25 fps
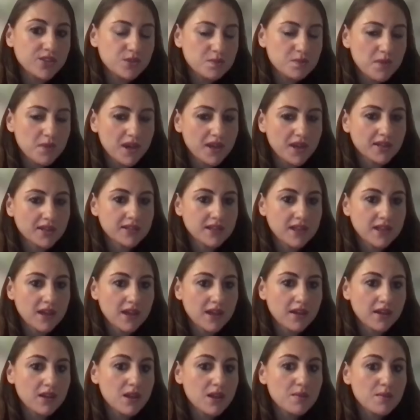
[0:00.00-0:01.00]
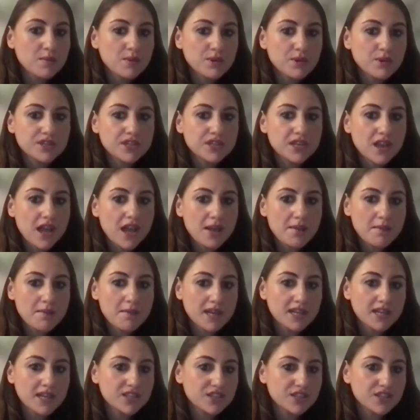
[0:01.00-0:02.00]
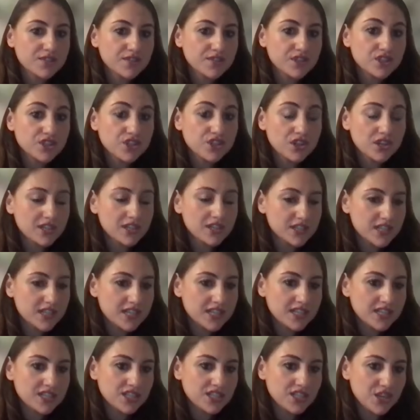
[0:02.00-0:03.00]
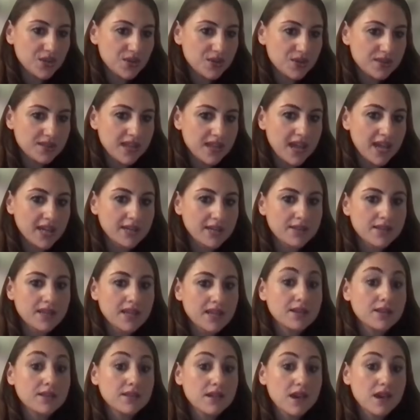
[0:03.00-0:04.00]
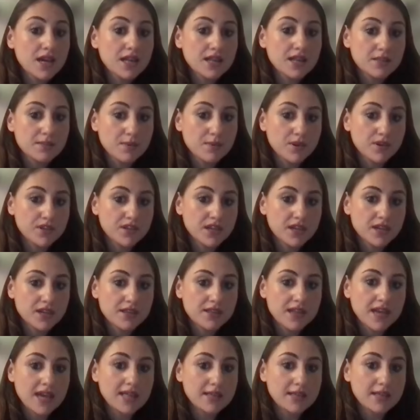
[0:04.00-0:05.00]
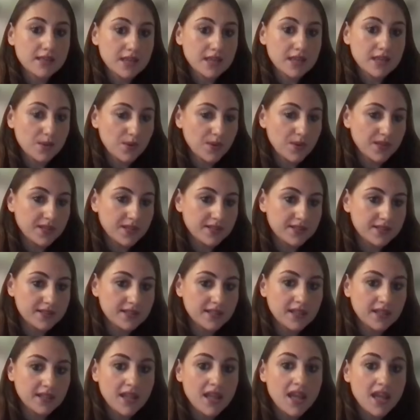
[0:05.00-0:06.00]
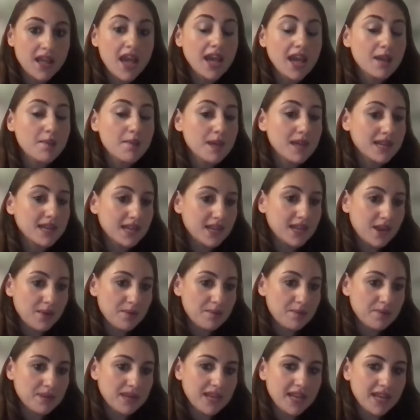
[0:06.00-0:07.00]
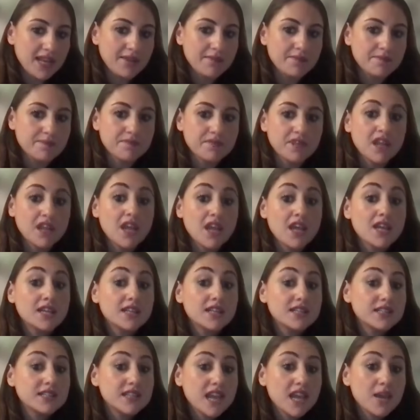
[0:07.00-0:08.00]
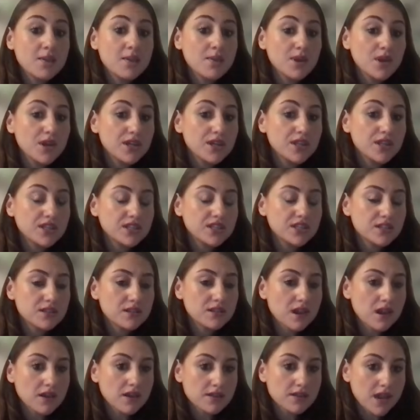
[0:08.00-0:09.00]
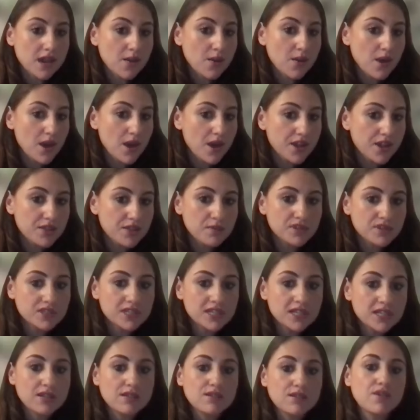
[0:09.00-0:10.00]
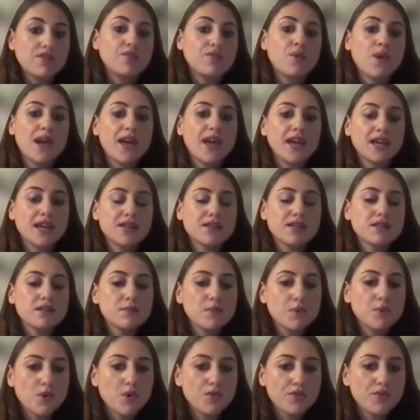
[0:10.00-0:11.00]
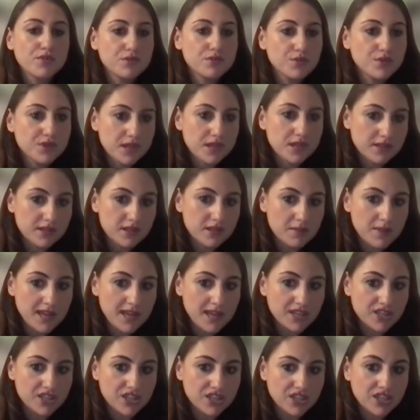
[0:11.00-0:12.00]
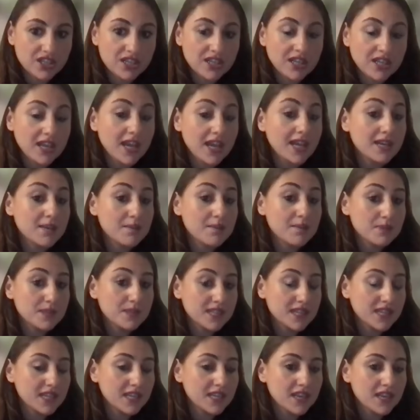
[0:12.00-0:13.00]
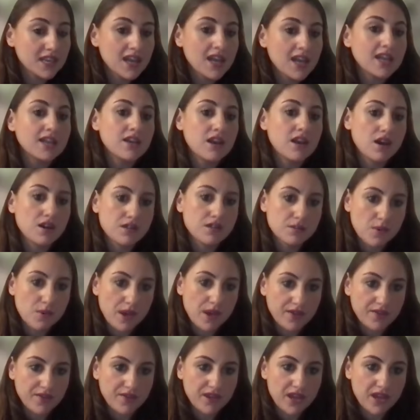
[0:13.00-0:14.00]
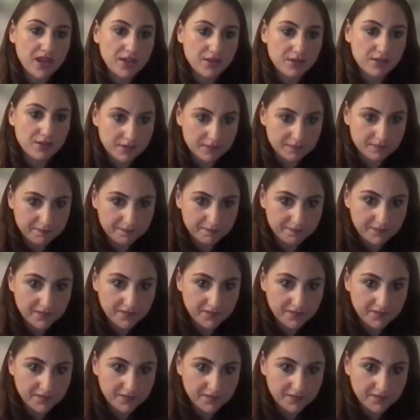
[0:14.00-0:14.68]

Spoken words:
Rachel Murtagh, Product Line Manager for Geology, Geostats, and Science Products at Seequent, a Bentley company. Today we're going to discuss how earth modelling software can support resource estimation and, in particular, enhance workflows.